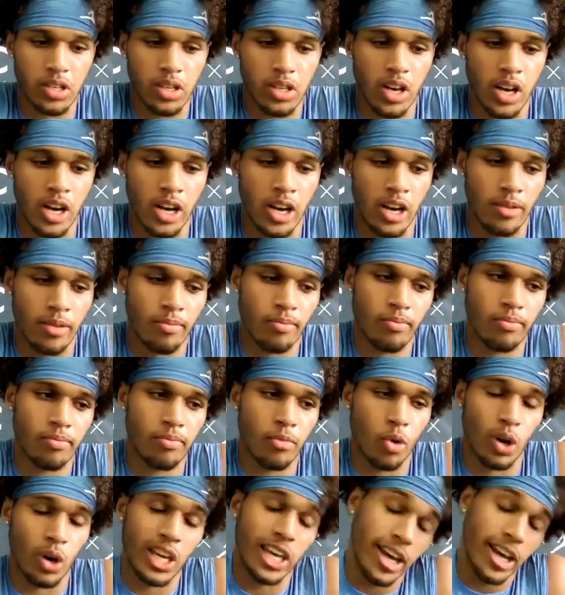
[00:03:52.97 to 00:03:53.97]
Uh, well,
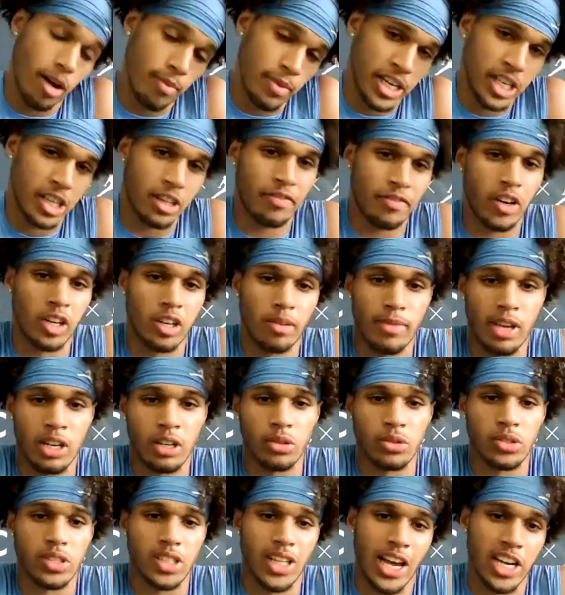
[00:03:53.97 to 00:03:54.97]
he helped me get the
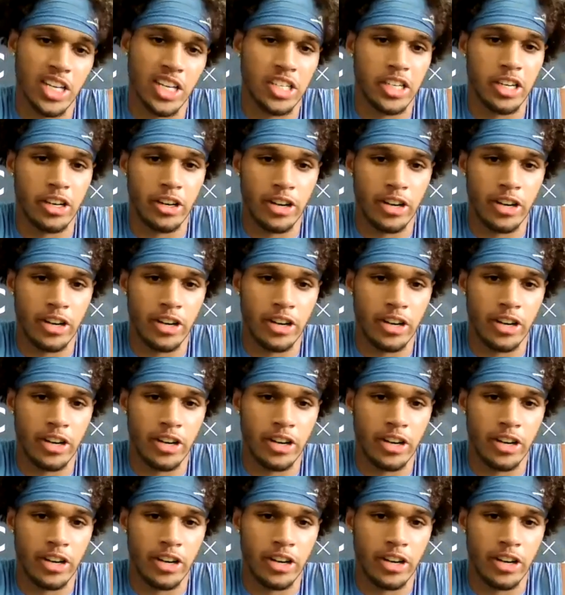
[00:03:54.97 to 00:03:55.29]
fundamentals last year.